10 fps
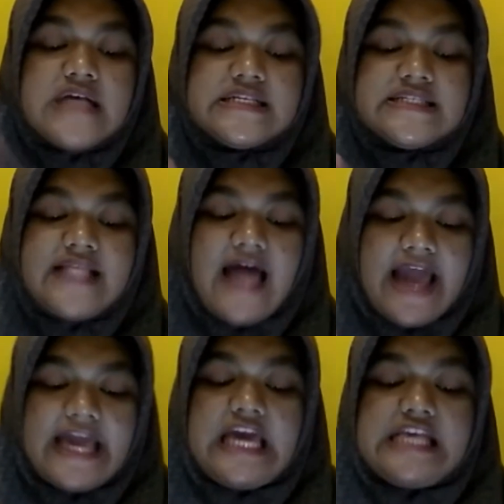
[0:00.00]

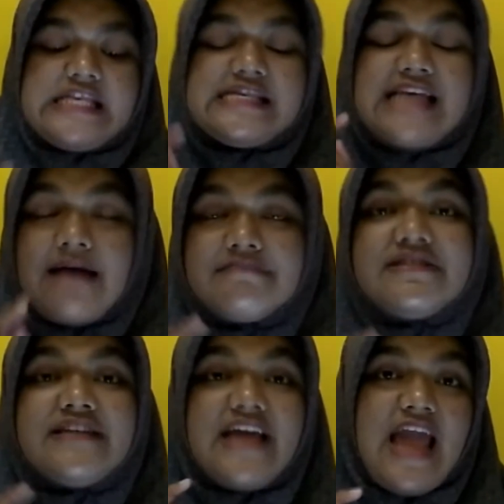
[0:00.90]
Slang is
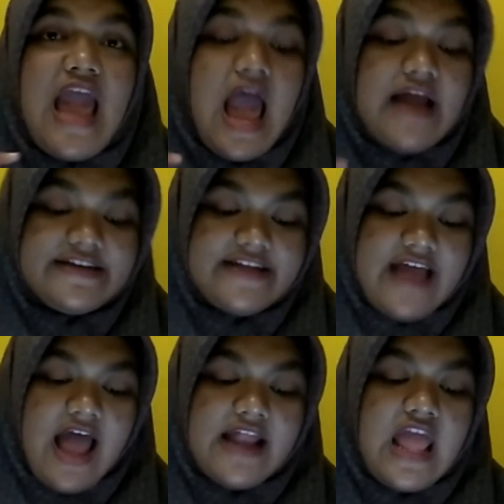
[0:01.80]
something
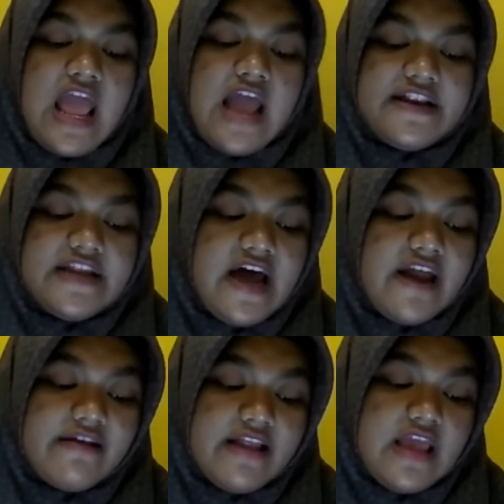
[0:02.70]
that
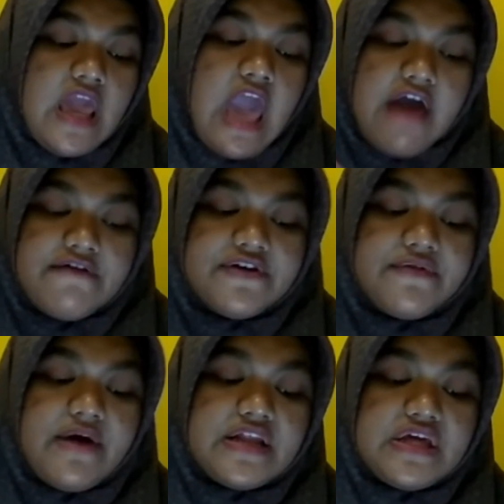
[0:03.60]
nearly
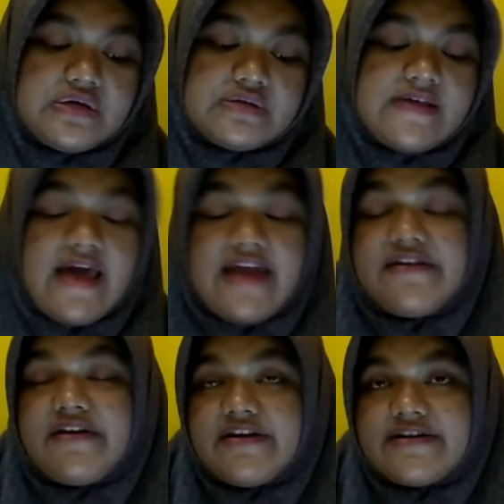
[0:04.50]
everyone uses and
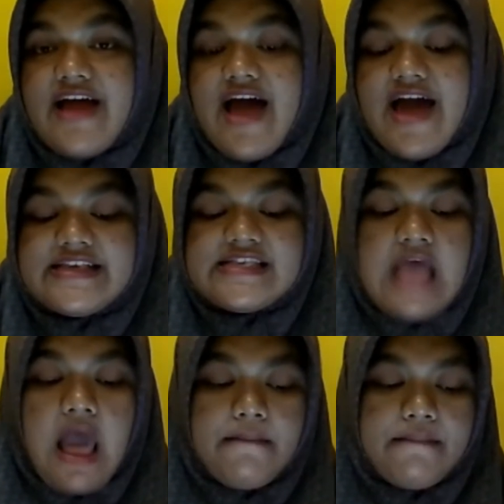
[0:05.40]
recognizes,
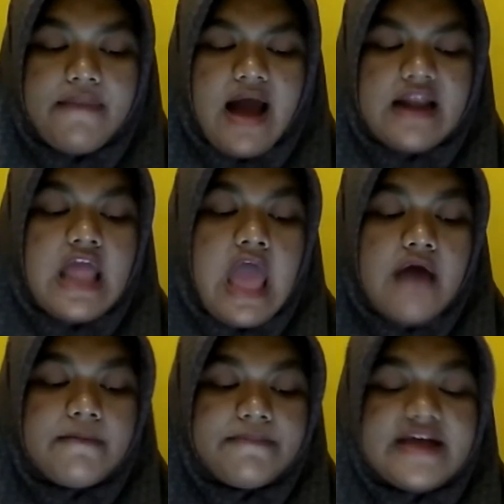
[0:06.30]
but
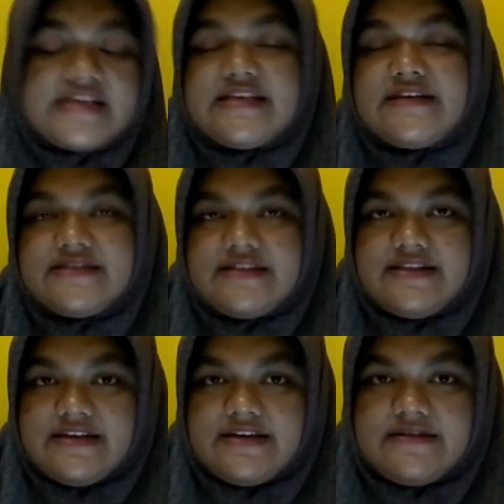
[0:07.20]
precisely.